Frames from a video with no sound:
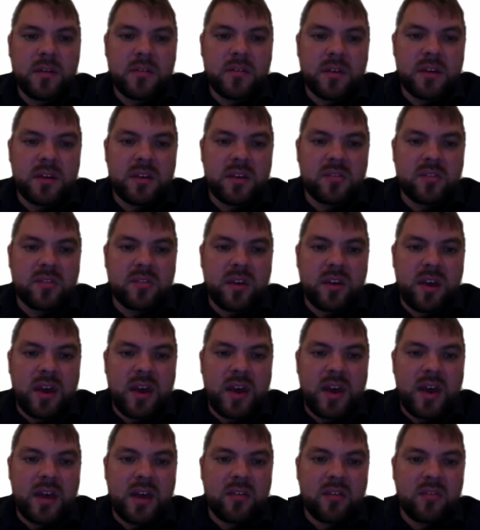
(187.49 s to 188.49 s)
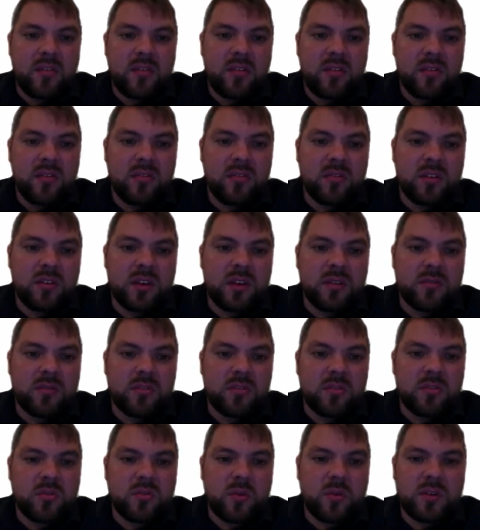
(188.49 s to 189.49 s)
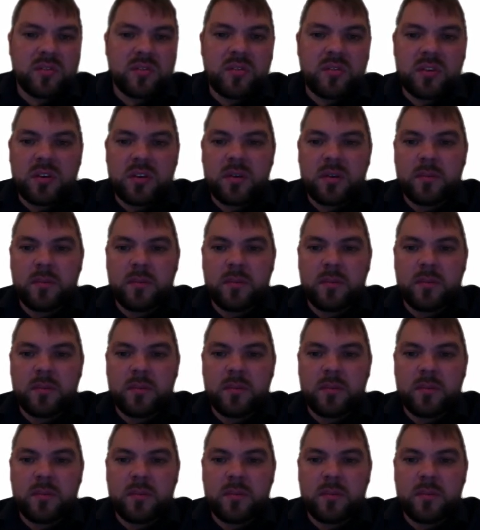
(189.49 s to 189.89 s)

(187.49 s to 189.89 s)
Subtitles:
Then it's add to give us 20.